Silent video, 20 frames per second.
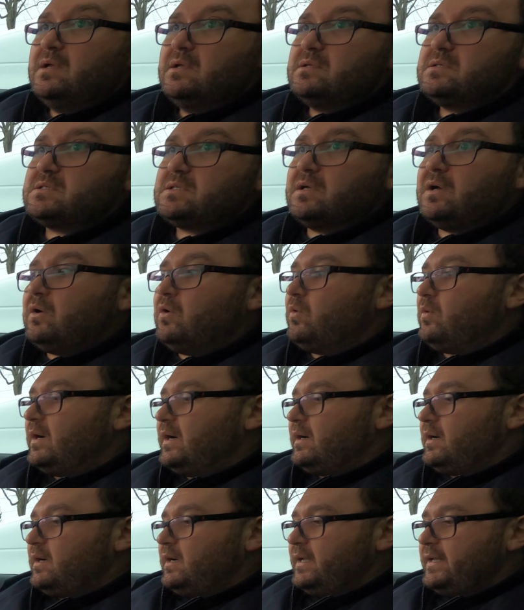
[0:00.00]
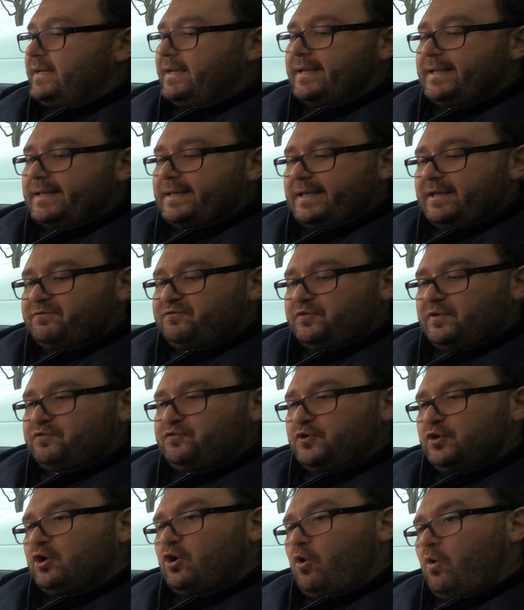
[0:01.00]
So if
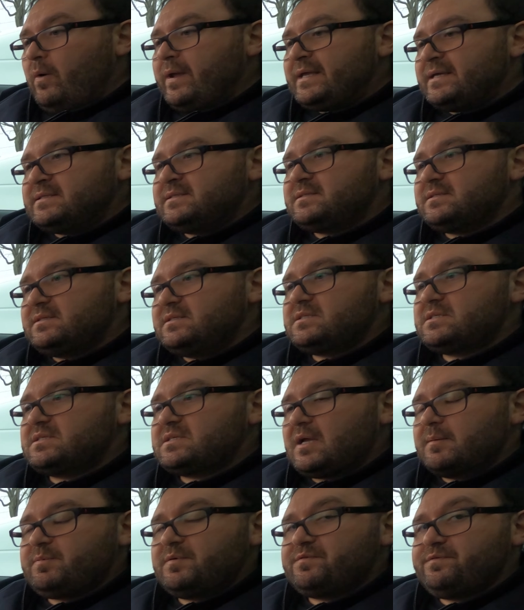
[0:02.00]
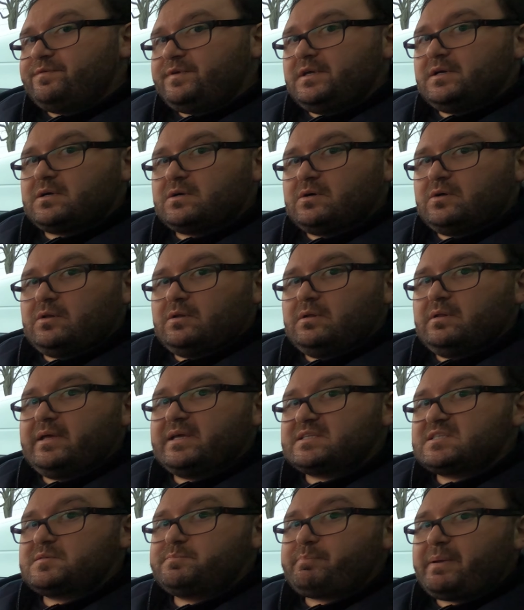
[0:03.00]
you're going into this type of vehicle,
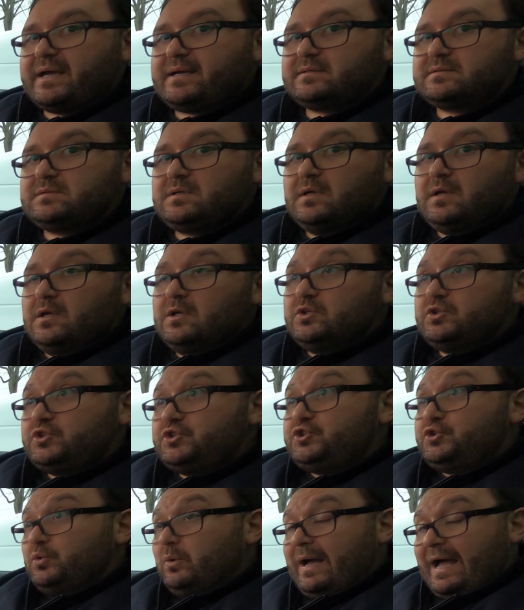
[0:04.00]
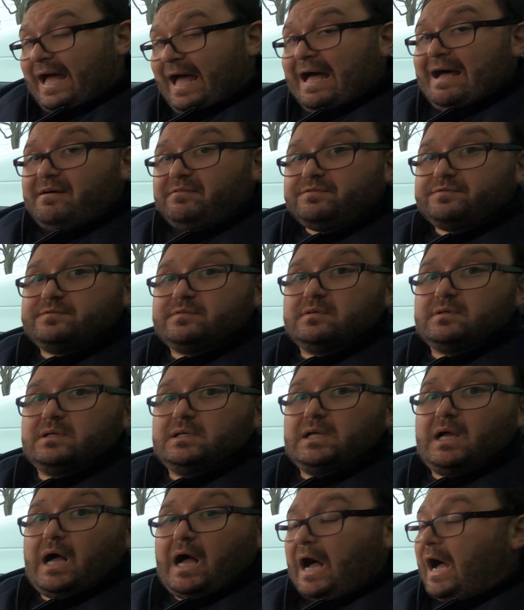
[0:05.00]
expect to have
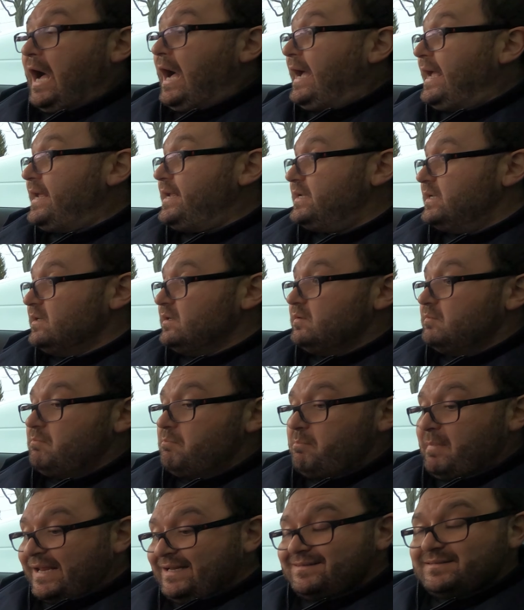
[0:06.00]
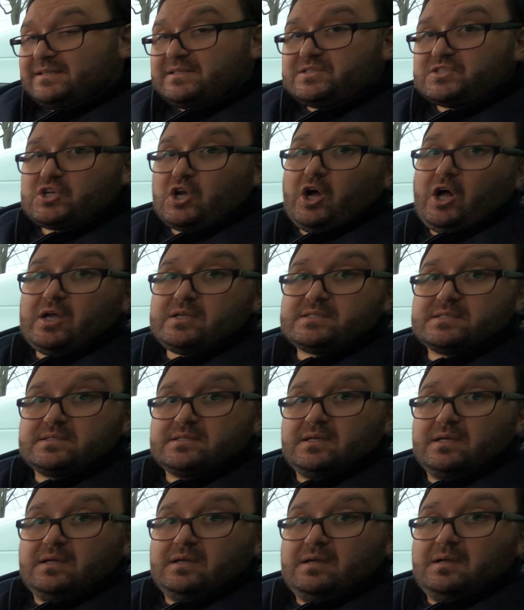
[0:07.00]
high maintenance cost.